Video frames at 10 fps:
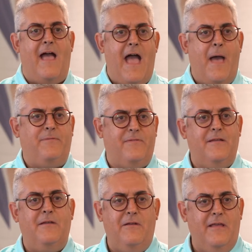
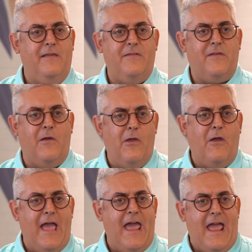Absolutely.
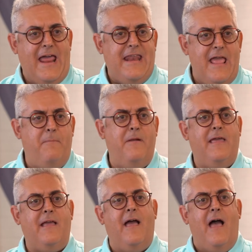So
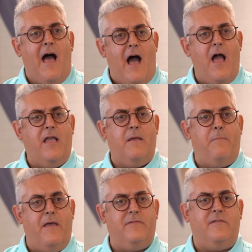enabling high
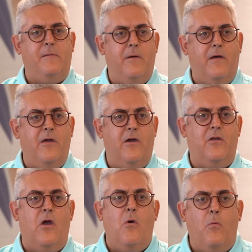capacity per
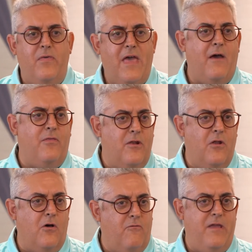node without the
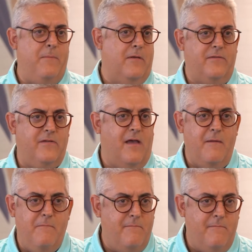long rebuild
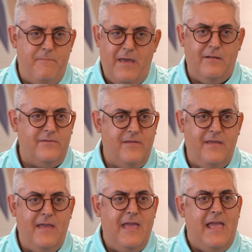time
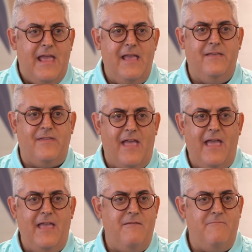penalty is
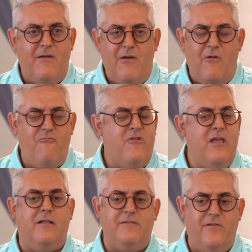a
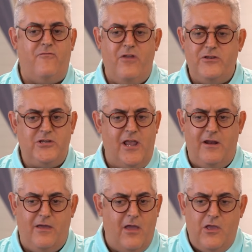real
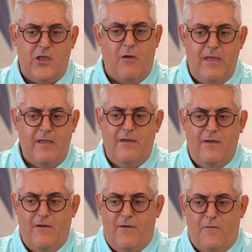differentiator. Going
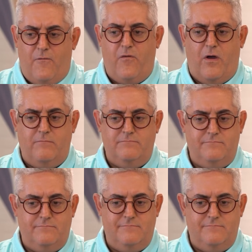from